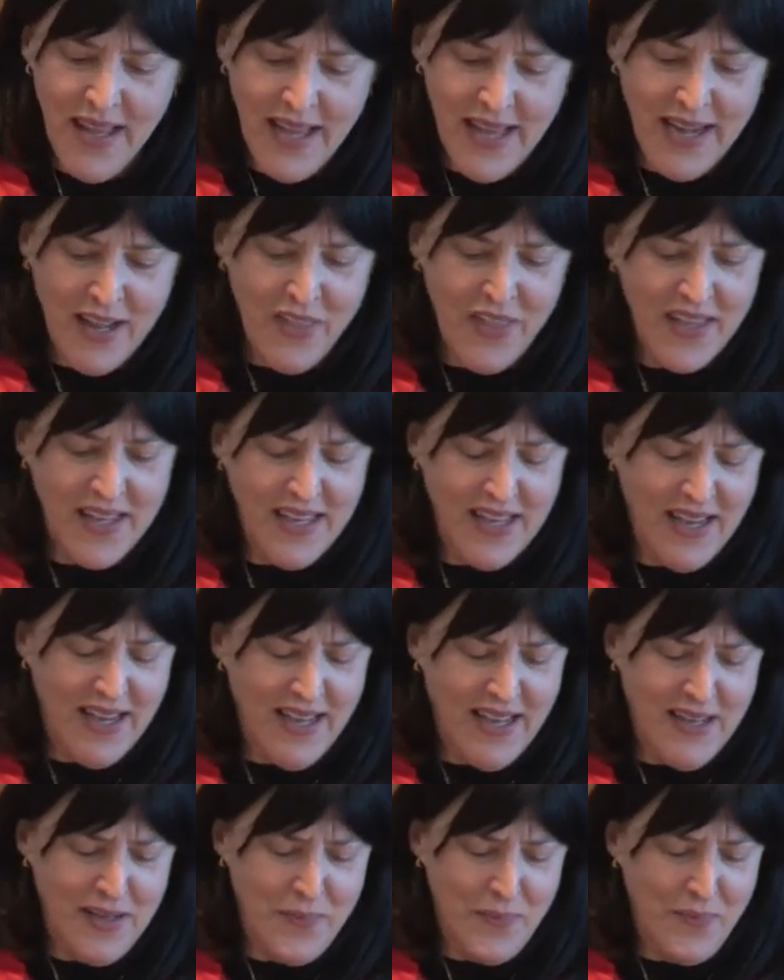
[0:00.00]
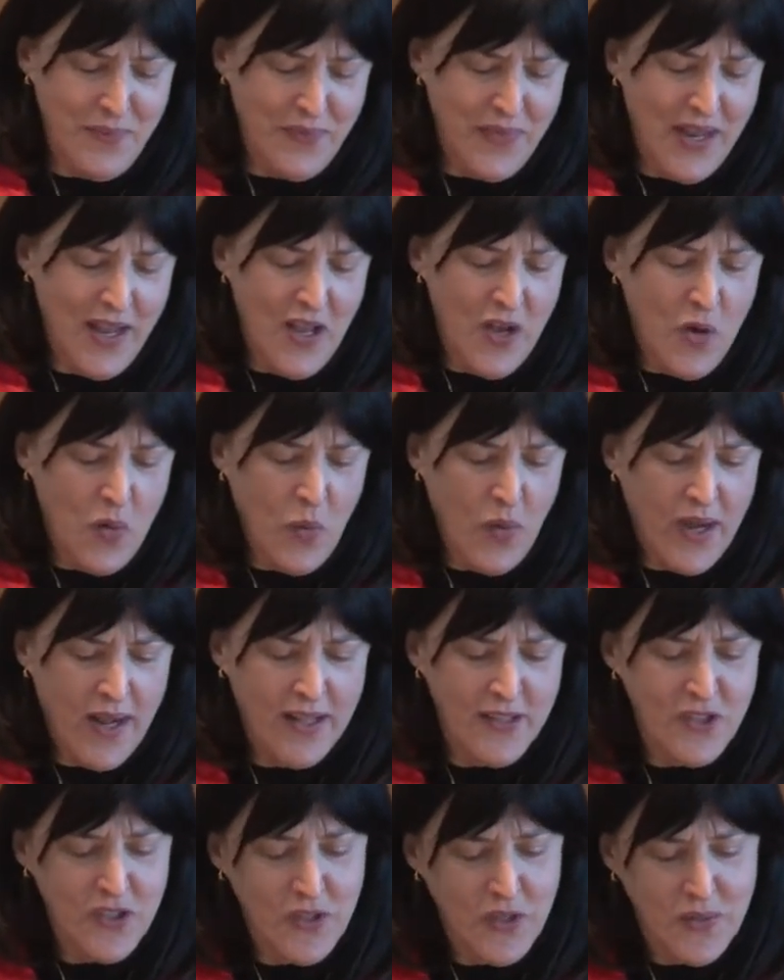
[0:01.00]
And I think um, what
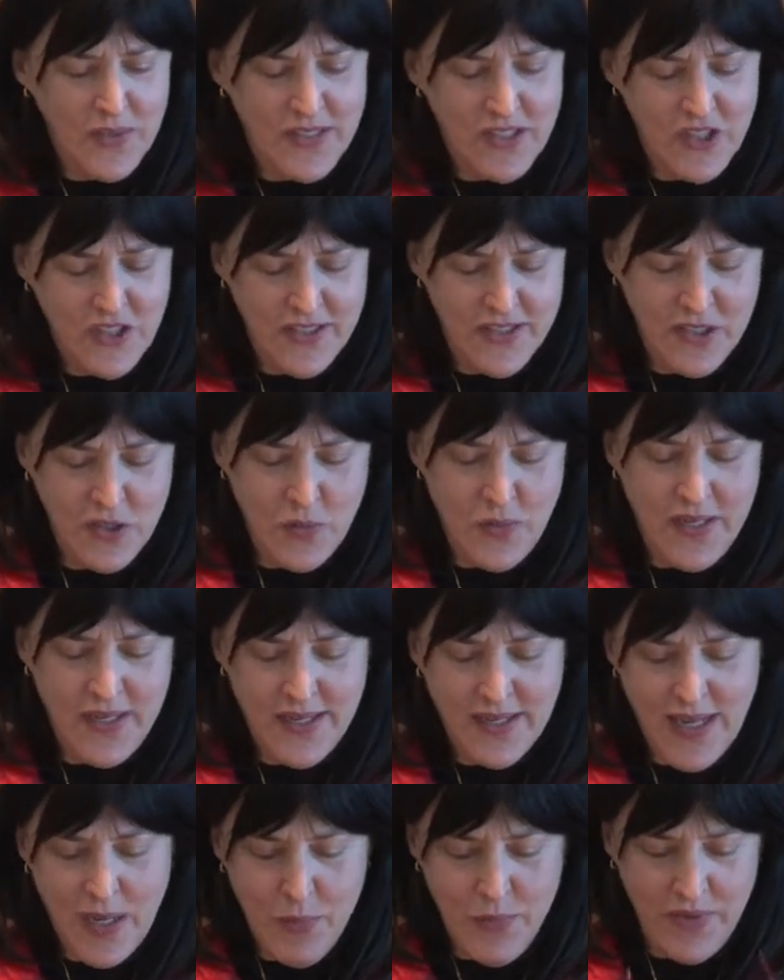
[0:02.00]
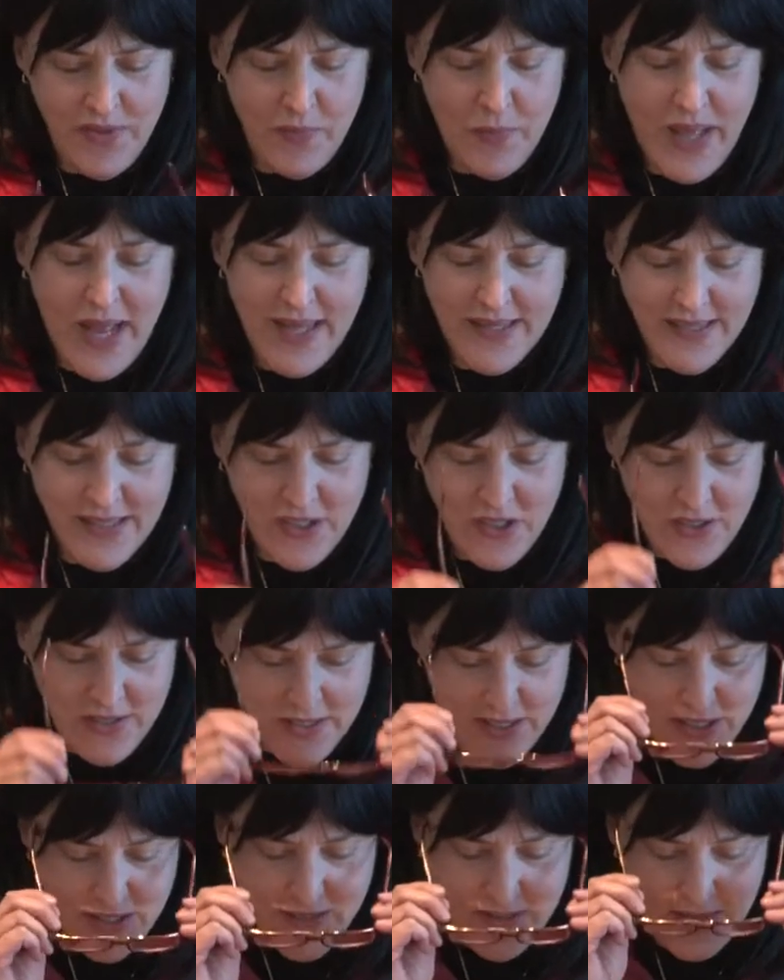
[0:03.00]
I'll do is just to read a couple of
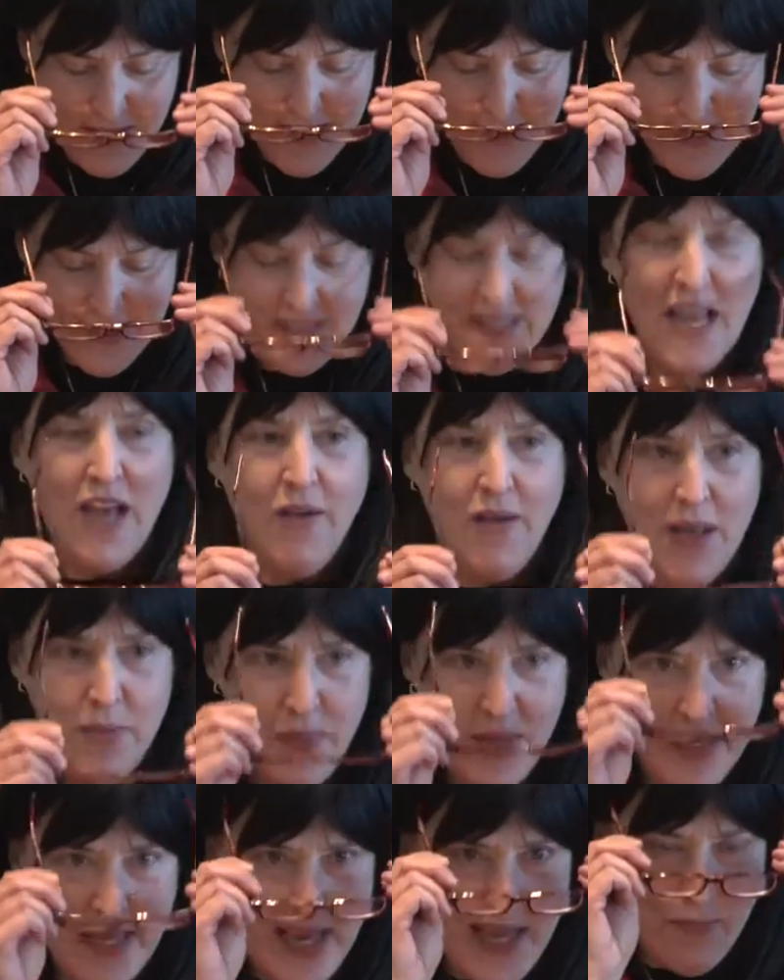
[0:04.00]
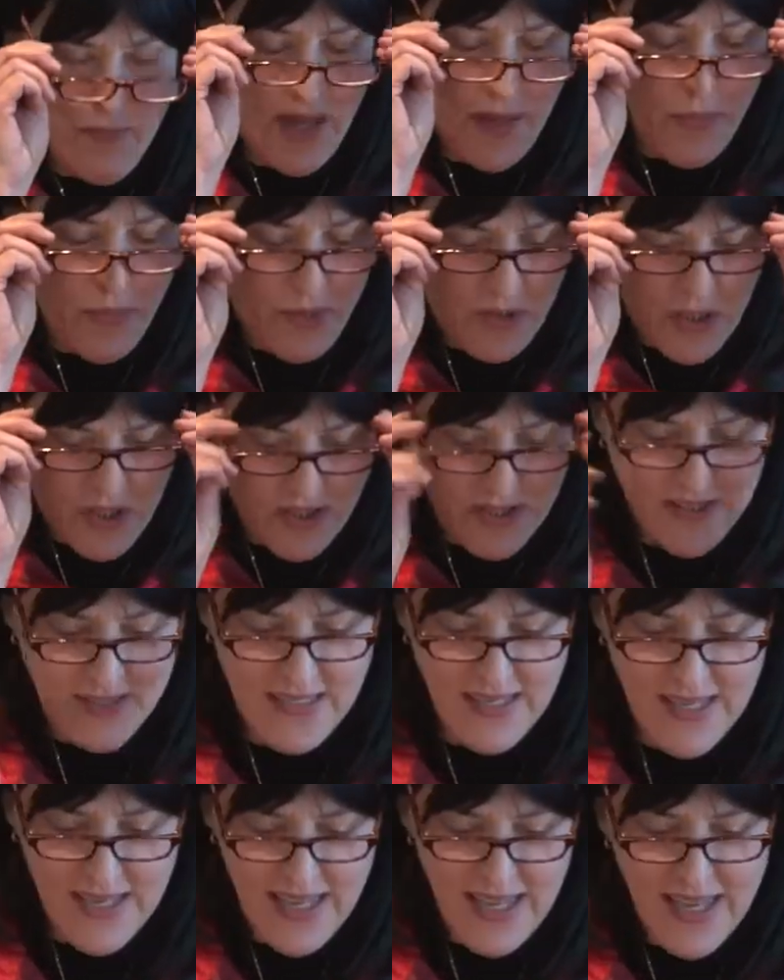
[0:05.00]
passages. This is how I began my book.
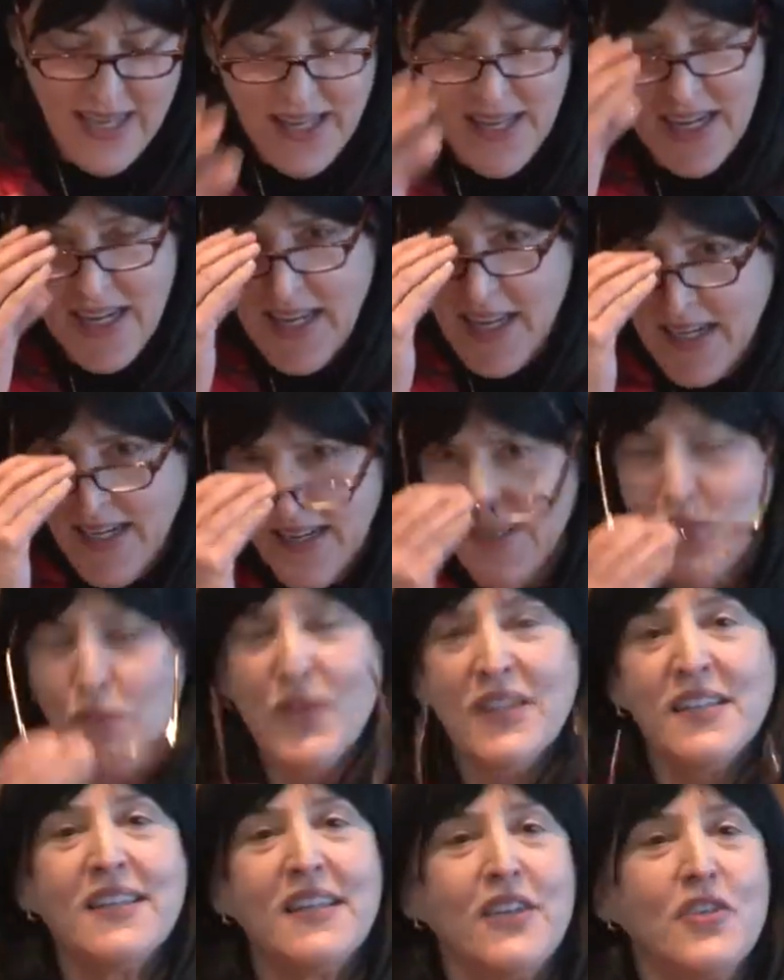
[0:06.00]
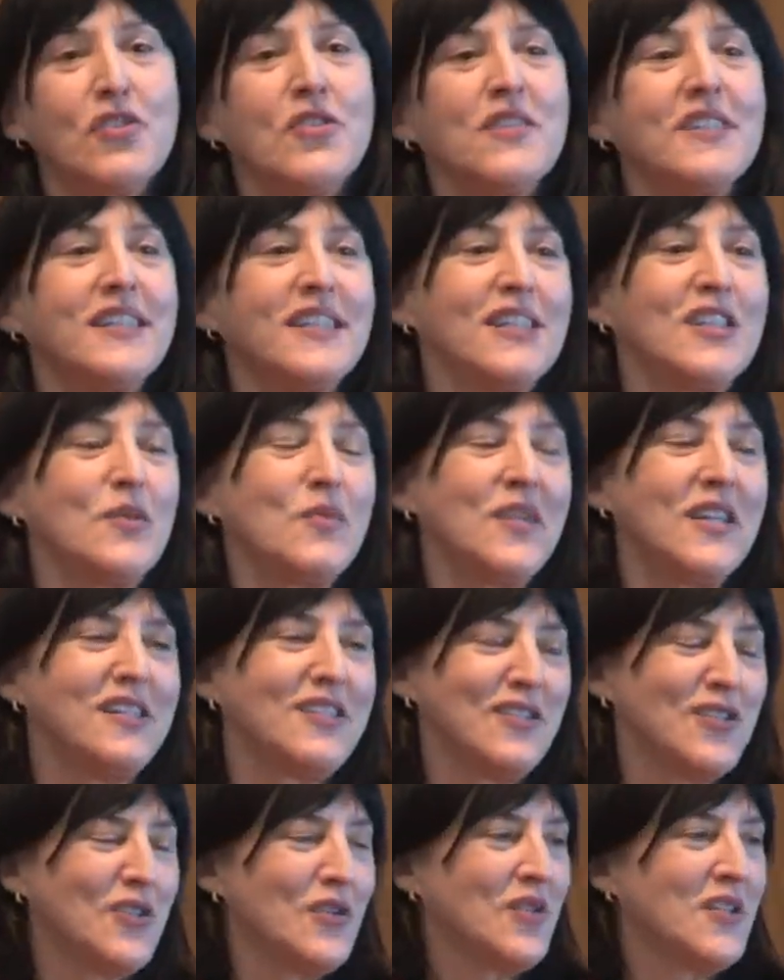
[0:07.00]
Just, and, and it was interesting to me
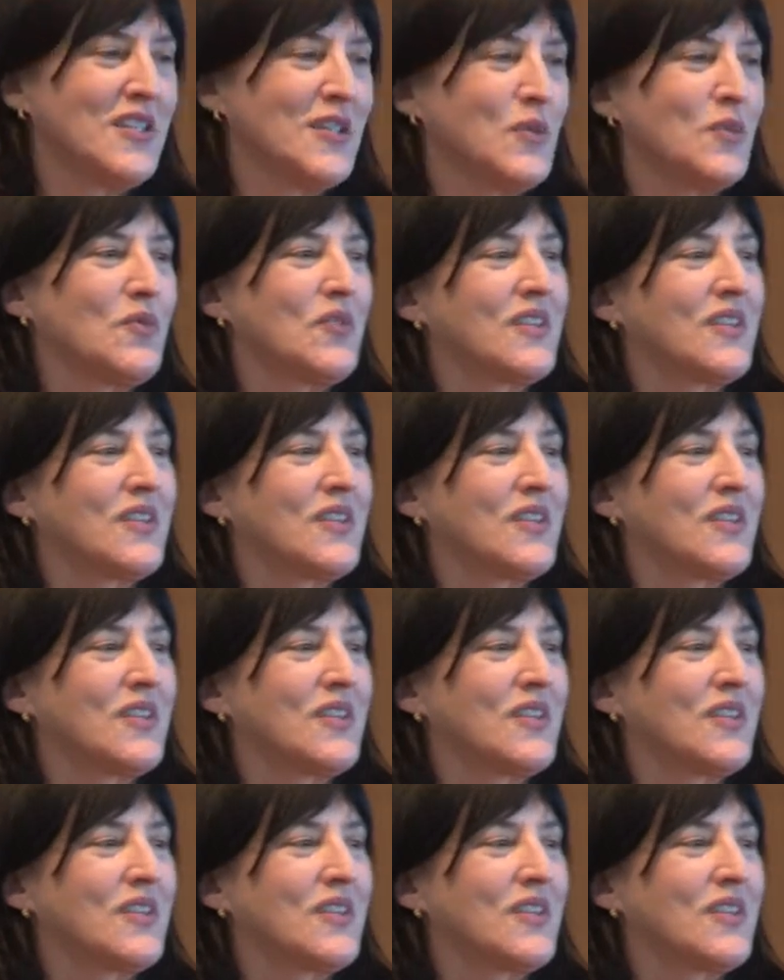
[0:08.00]
to do this